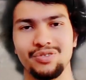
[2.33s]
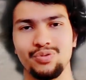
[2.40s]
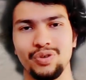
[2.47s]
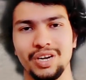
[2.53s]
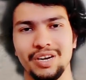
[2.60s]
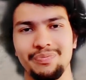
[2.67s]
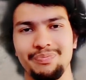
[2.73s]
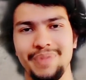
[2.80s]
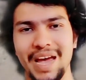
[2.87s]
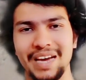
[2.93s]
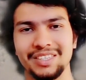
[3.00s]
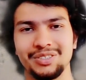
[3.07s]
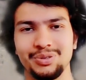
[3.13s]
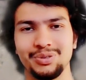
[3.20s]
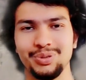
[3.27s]
welcome
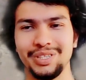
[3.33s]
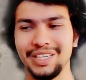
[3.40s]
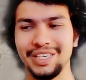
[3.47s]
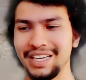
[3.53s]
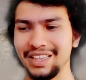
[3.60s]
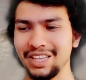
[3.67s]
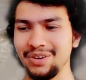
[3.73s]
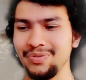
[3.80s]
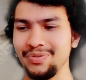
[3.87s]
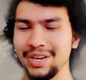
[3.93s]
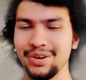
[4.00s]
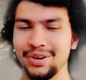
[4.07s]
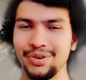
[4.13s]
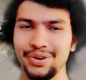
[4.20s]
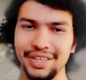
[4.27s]
back to the another
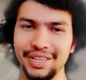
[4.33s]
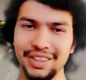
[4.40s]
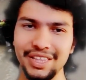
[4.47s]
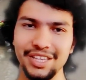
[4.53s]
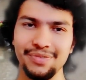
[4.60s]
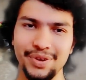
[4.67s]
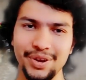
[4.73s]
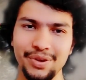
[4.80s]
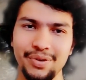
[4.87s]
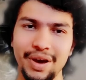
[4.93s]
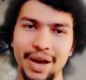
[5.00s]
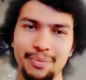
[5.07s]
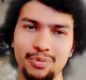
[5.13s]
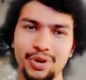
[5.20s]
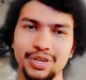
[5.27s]
video. In this video,
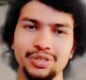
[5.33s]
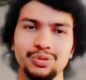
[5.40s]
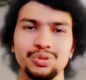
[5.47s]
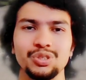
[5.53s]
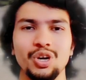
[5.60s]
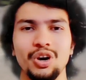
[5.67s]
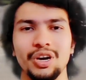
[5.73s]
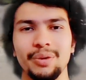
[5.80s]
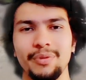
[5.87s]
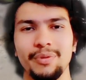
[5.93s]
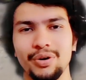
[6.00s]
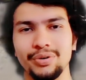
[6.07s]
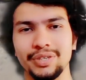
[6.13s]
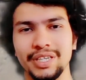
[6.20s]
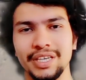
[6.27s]
I'm going to talk
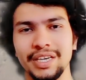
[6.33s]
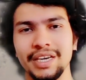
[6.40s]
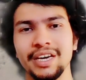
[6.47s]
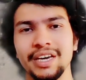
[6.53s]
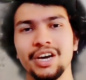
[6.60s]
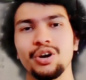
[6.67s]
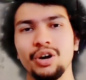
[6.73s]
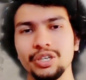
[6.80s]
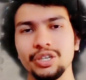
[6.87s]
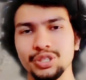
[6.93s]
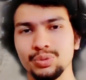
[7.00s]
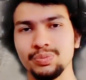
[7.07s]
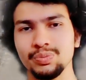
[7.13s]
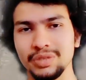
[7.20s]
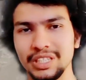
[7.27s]
about the
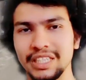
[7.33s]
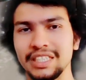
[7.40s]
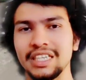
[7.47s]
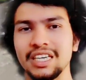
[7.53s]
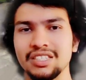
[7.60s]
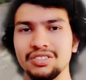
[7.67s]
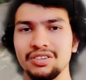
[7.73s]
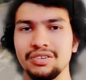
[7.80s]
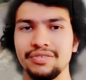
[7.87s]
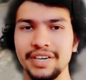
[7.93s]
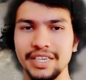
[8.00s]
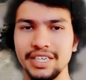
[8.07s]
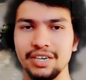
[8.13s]
custom data generator